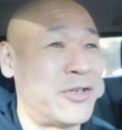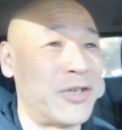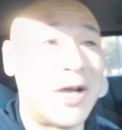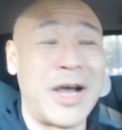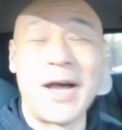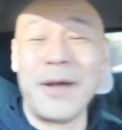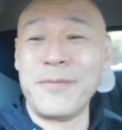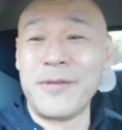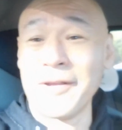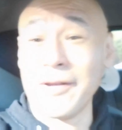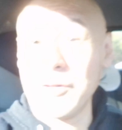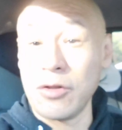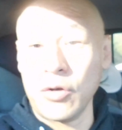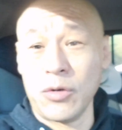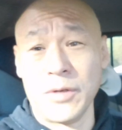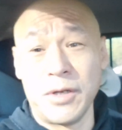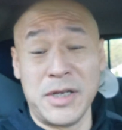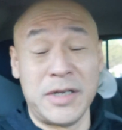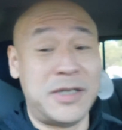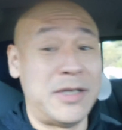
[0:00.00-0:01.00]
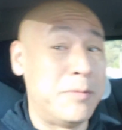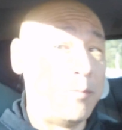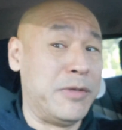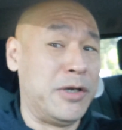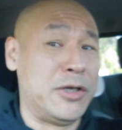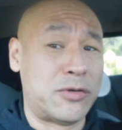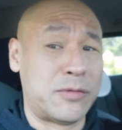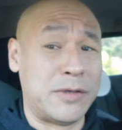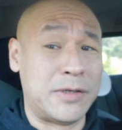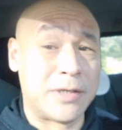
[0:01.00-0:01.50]
jobs included
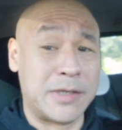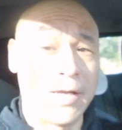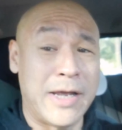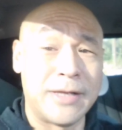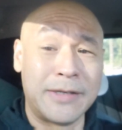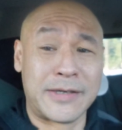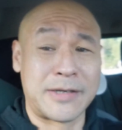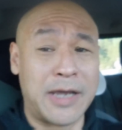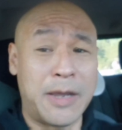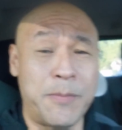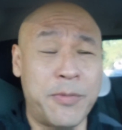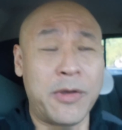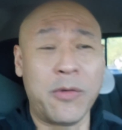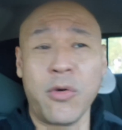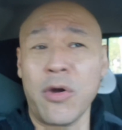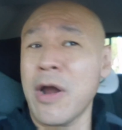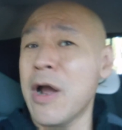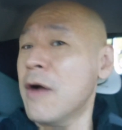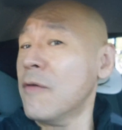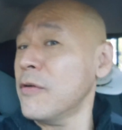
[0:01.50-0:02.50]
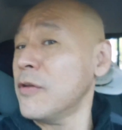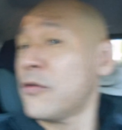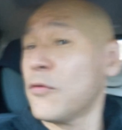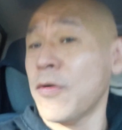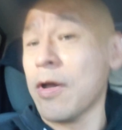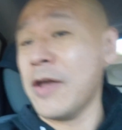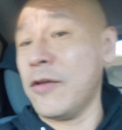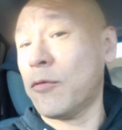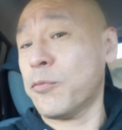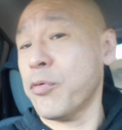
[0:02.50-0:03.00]
Dimitri's Landscaping, where I was
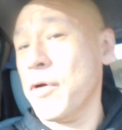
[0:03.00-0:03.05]
vice